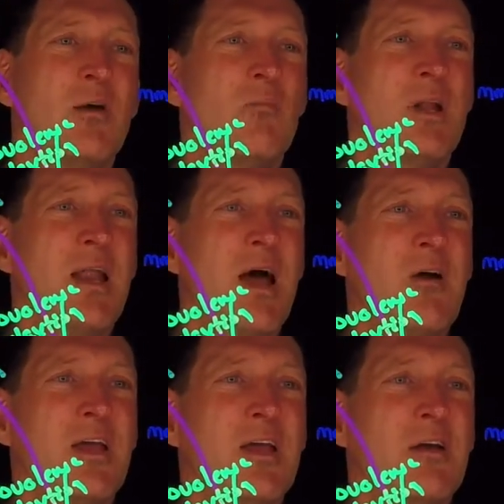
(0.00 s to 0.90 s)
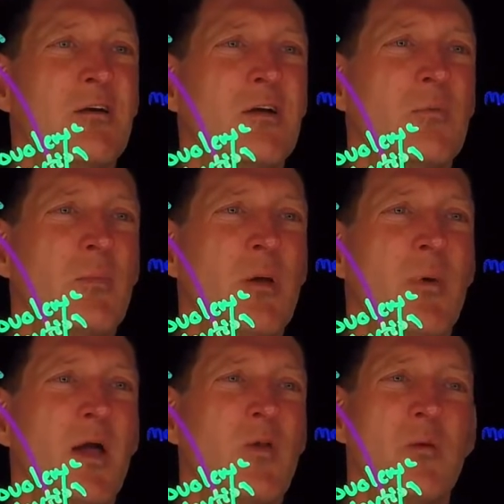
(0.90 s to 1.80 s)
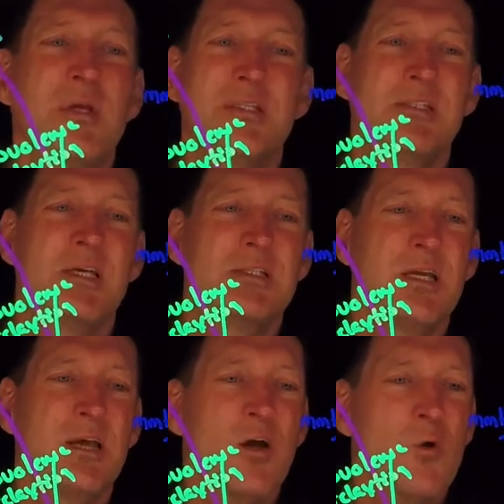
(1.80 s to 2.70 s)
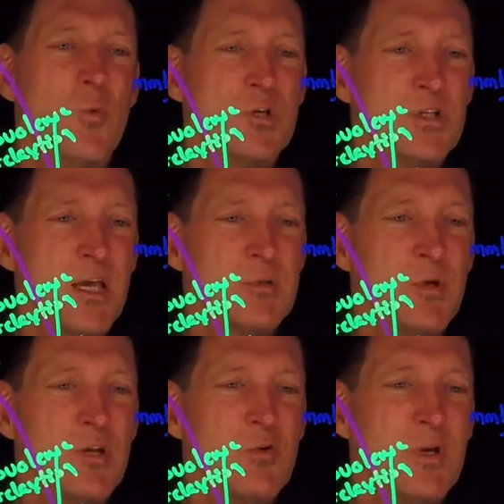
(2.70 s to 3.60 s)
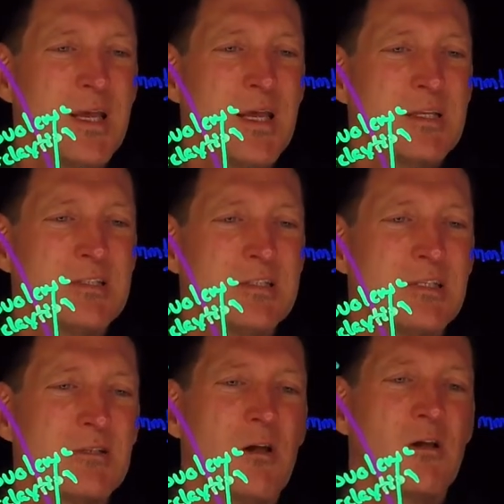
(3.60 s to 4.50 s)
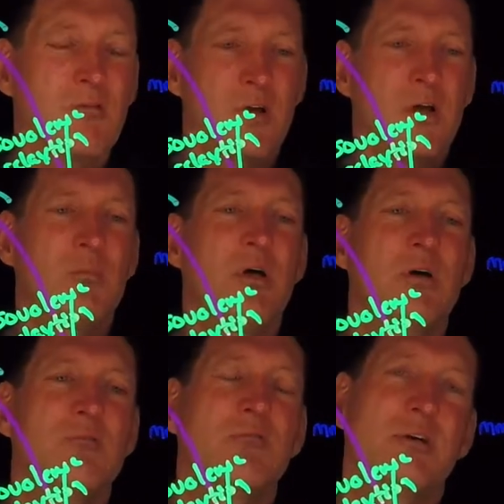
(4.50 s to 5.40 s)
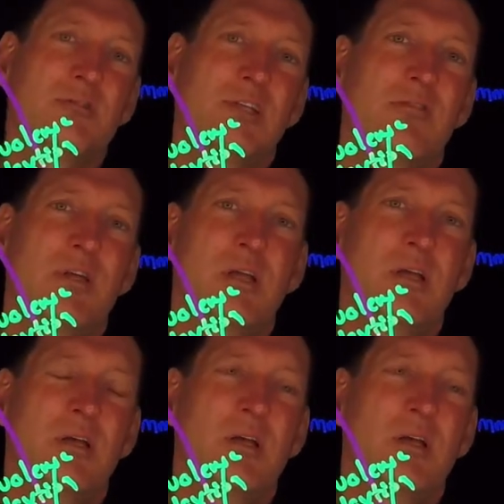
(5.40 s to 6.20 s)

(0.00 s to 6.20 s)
but now here it might only be 60, which takes me to an end systolic volume of 70.